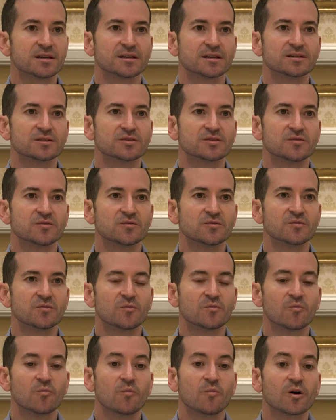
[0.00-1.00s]
as
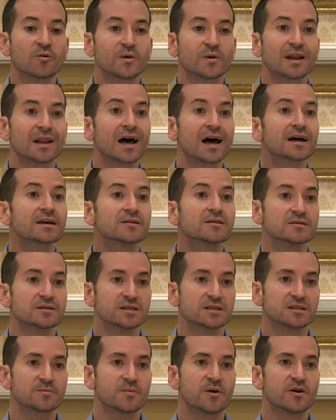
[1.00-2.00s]
to what we'd like those
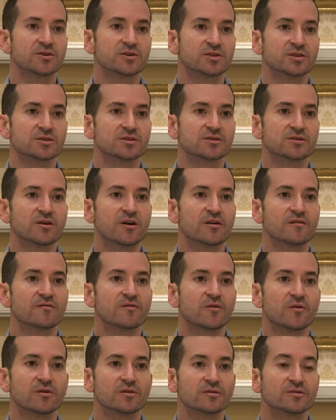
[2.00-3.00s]
exposures to go
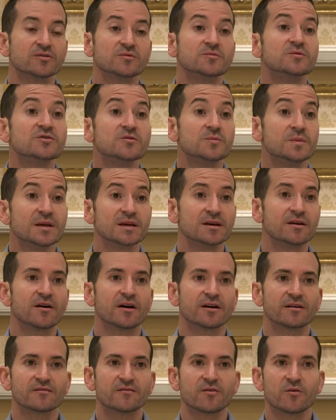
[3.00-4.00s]
for, to be
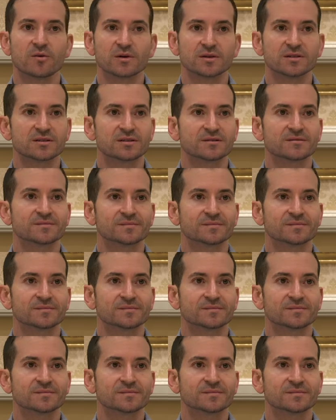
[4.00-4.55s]
going forwards.